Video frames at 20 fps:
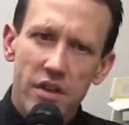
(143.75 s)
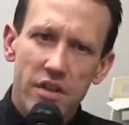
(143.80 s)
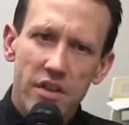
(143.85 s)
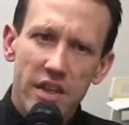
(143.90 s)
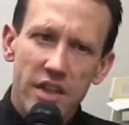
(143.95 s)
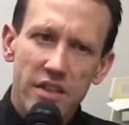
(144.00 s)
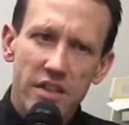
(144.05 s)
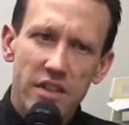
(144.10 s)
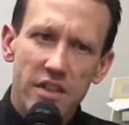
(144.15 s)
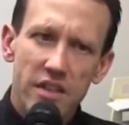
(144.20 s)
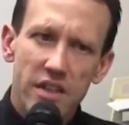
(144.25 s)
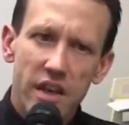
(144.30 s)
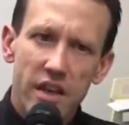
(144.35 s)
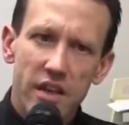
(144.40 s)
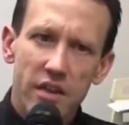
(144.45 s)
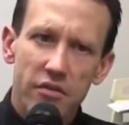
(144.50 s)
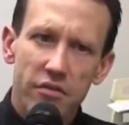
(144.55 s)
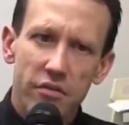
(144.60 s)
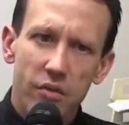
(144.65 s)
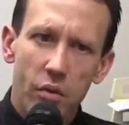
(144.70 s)
nineteen
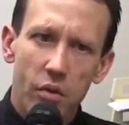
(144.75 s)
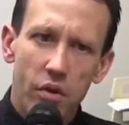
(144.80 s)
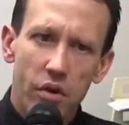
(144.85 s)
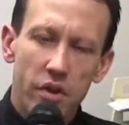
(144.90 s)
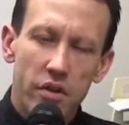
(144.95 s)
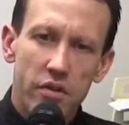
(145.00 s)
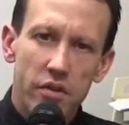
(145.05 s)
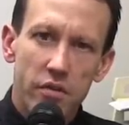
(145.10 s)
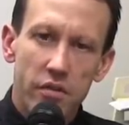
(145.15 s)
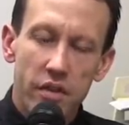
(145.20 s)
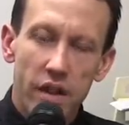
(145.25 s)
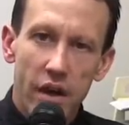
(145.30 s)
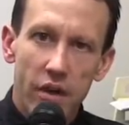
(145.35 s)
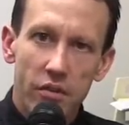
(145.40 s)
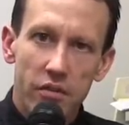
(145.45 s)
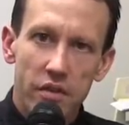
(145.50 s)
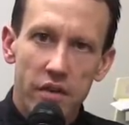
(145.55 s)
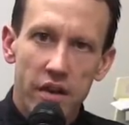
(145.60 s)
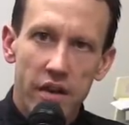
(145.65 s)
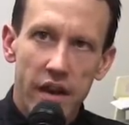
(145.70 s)
ninety-four to two
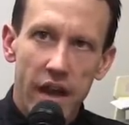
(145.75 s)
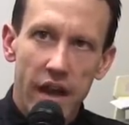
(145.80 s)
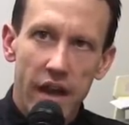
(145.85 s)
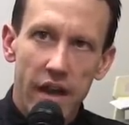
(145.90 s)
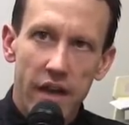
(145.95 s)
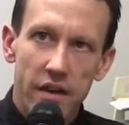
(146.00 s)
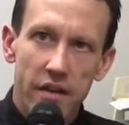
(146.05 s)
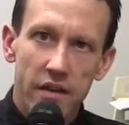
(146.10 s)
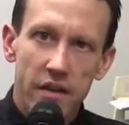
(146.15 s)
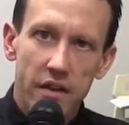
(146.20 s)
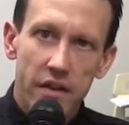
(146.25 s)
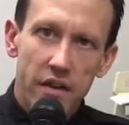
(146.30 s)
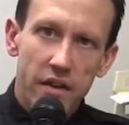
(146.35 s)
thousand nine.